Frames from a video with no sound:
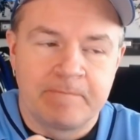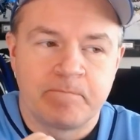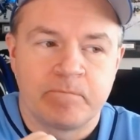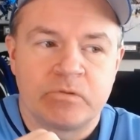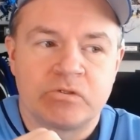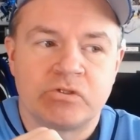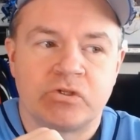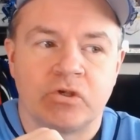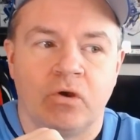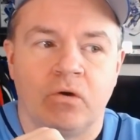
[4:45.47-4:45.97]

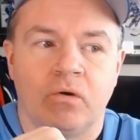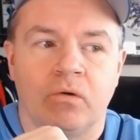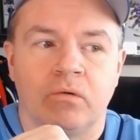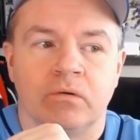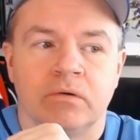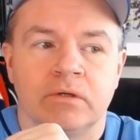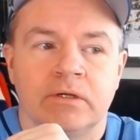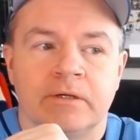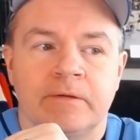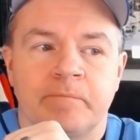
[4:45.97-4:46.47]
So
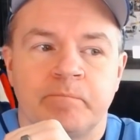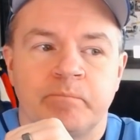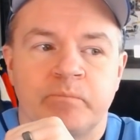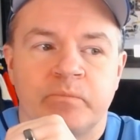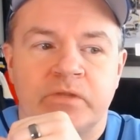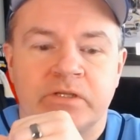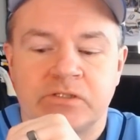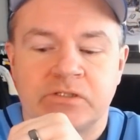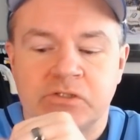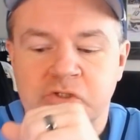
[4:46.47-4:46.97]

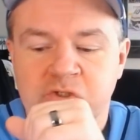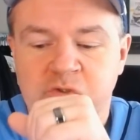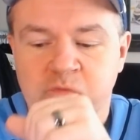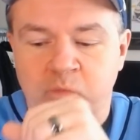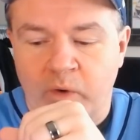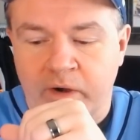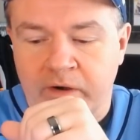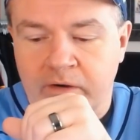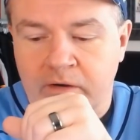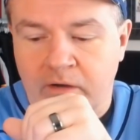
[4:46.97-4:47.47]
this is
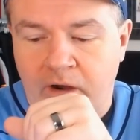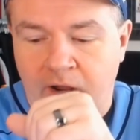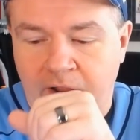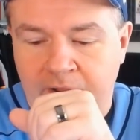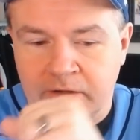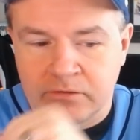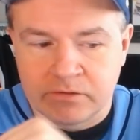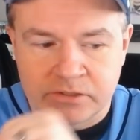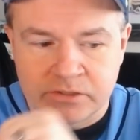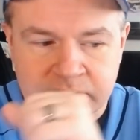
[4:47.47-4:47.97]
where I
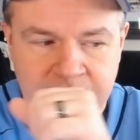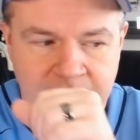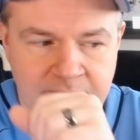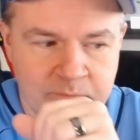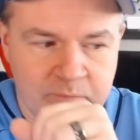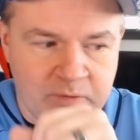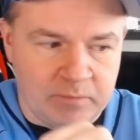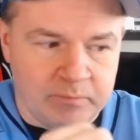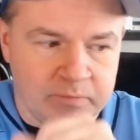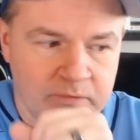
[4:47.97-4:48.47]
understand
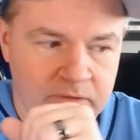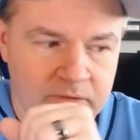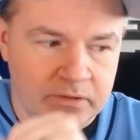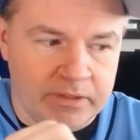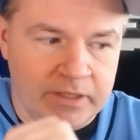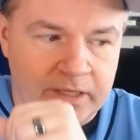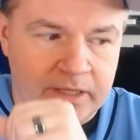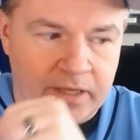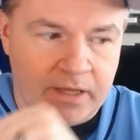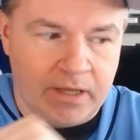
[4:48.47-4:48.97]
people
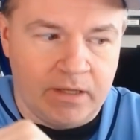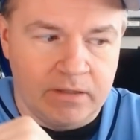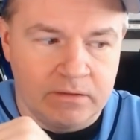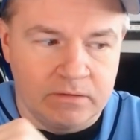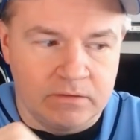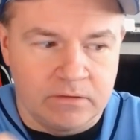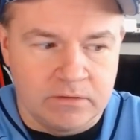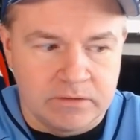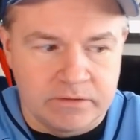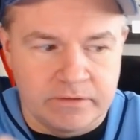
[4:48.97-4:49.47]
looking at
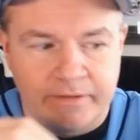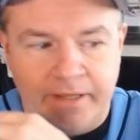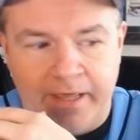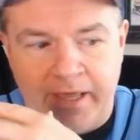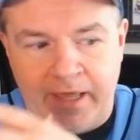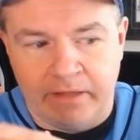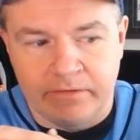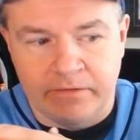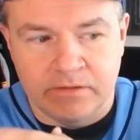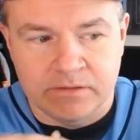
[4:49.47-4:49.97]
a little
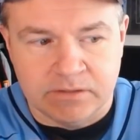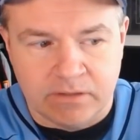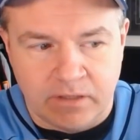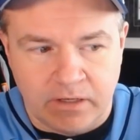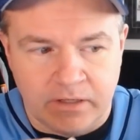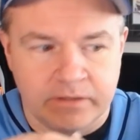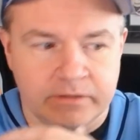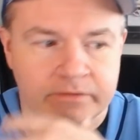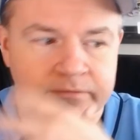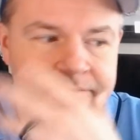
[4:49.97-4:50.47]
ad that's
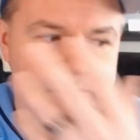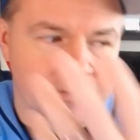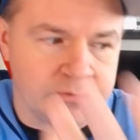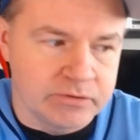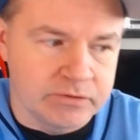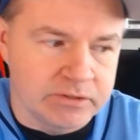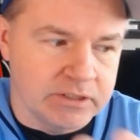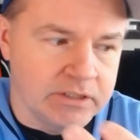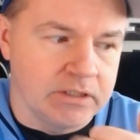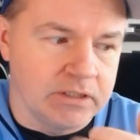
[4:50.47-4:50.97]
kind of
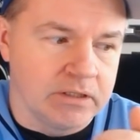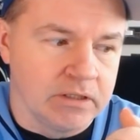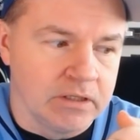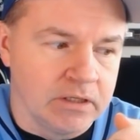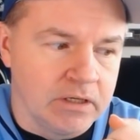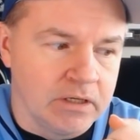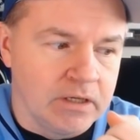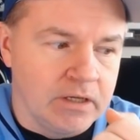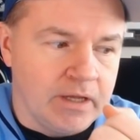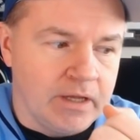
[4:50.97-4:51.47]
cutesy
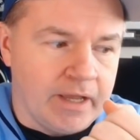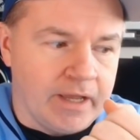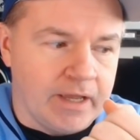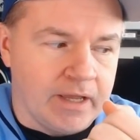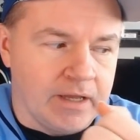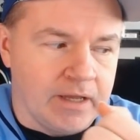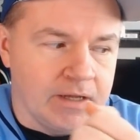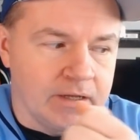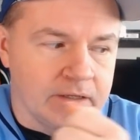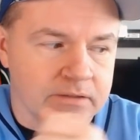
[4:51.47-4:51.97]

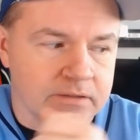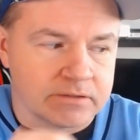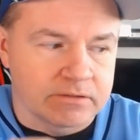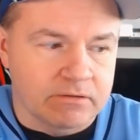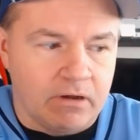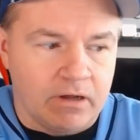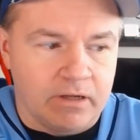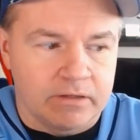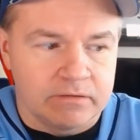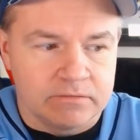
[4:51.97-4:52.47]
and it's
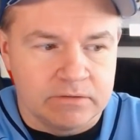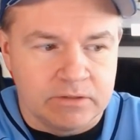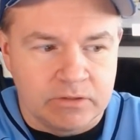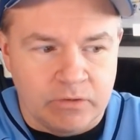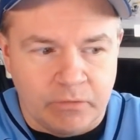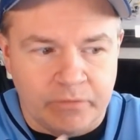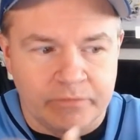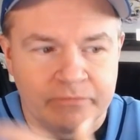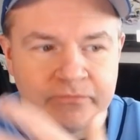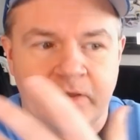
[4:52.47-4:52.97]
got,
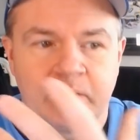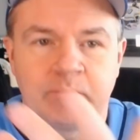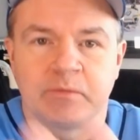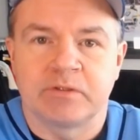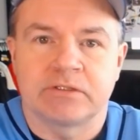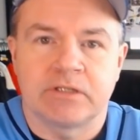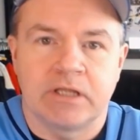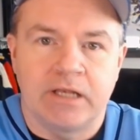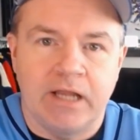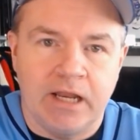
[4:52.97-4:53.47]
a
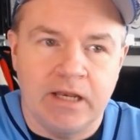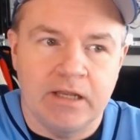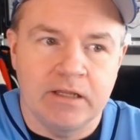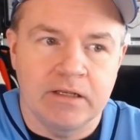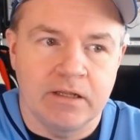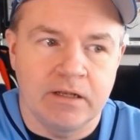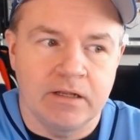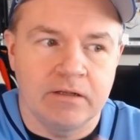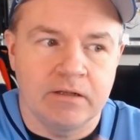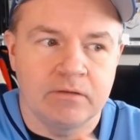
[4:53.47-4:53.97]
famous Canadian
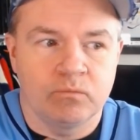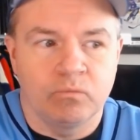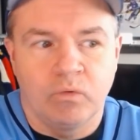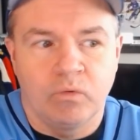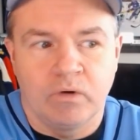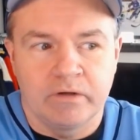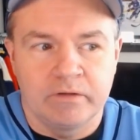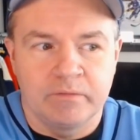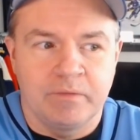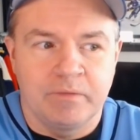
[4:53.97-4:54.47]
in it,
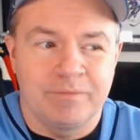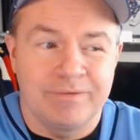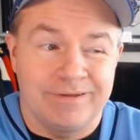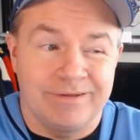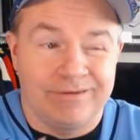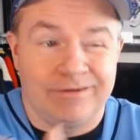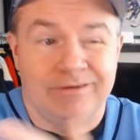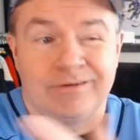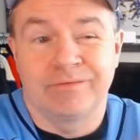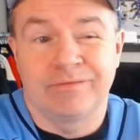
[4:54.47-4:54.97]
where you may be like,
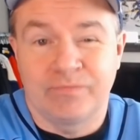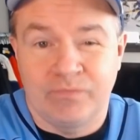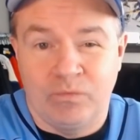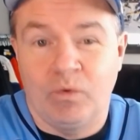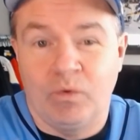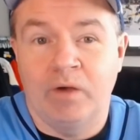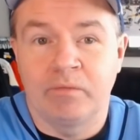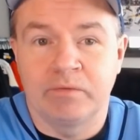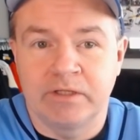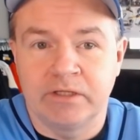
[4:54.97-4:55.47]
oh,
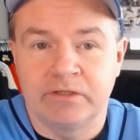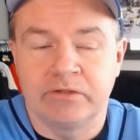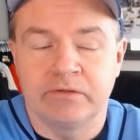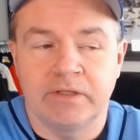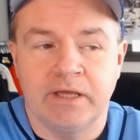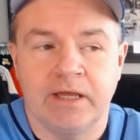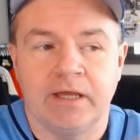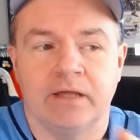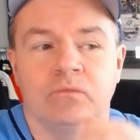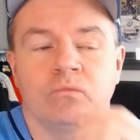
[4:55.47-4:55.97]
why would they do
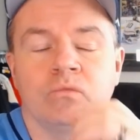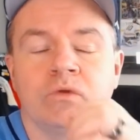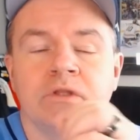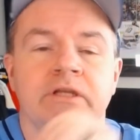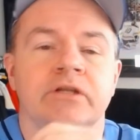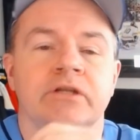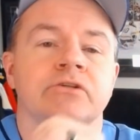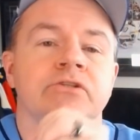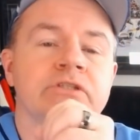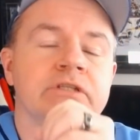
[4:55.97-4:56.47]
that? Well,
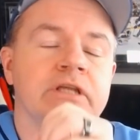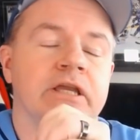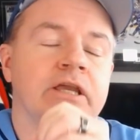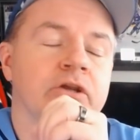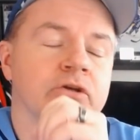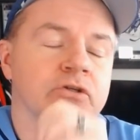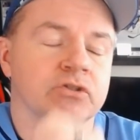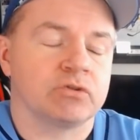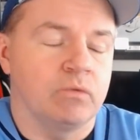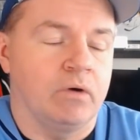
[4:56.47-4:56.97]

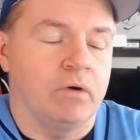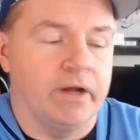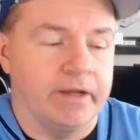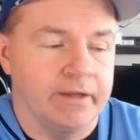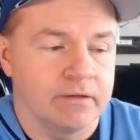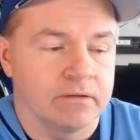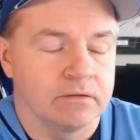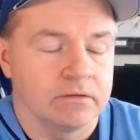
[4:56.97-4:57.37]
here's why.